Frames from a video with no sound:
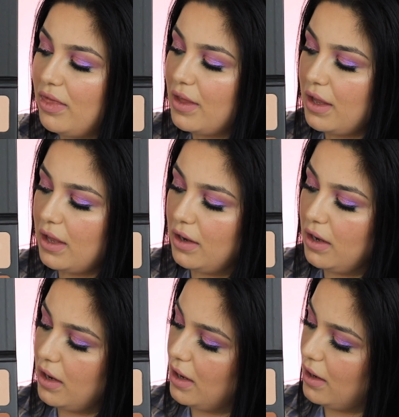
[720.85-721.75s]
then
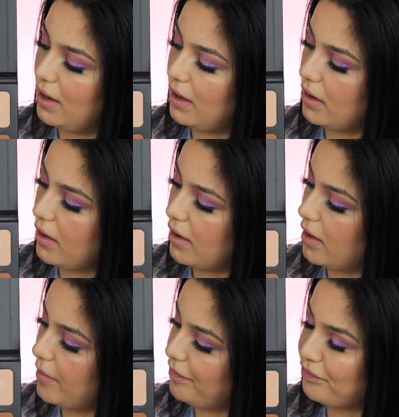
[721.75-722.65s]
a
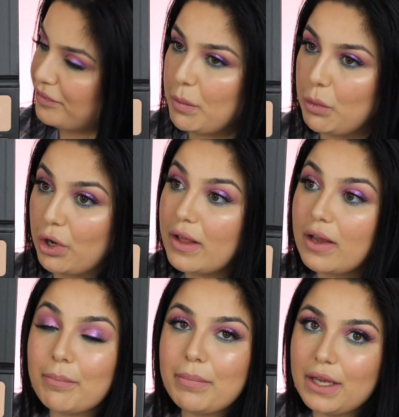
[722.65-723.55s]
more
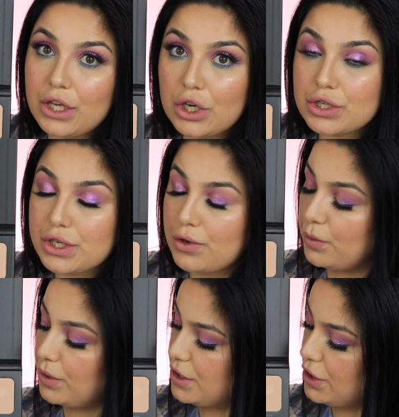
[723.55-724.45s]
like pinkier tone
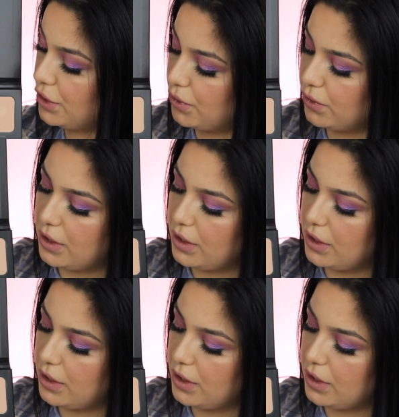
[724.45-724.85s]
one too.